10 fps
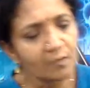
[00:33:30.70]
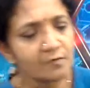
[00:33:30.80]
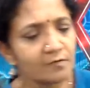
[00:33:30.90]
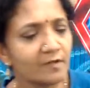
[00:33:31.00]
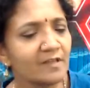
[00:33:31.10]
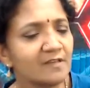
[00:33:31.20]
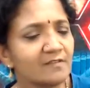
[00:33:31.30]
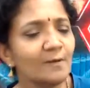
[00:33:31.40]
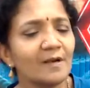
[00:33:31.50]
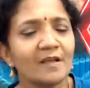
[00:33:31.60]
So these
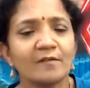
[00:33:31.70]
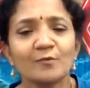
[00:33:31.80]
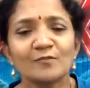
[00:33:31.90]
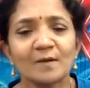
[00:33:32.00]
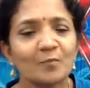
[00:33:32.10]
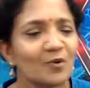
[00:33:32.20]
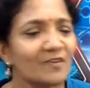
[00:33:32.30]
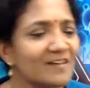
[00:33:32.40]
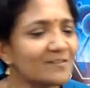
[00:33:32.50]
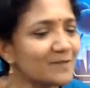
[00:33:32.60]
will give you some
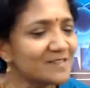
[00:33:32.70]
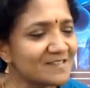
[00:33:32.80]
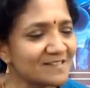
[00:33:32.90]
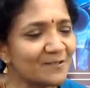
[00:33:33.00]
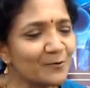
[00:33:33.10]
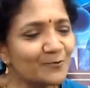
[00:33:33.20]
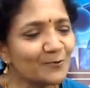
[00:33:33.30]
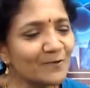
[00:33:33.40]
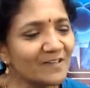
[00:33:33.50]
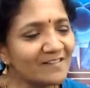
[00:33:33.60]
projects which those
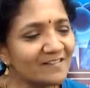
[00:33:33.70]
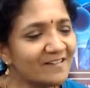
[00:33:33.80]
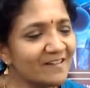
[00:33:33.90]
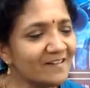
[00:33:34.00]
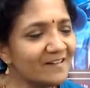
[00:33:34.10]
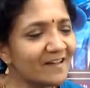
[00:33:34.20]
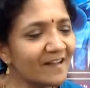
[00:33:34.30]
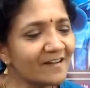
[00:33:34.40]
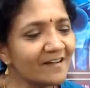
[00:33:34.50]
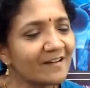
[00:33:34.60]
students did
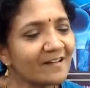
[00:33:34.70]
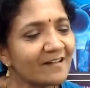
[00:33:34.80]
and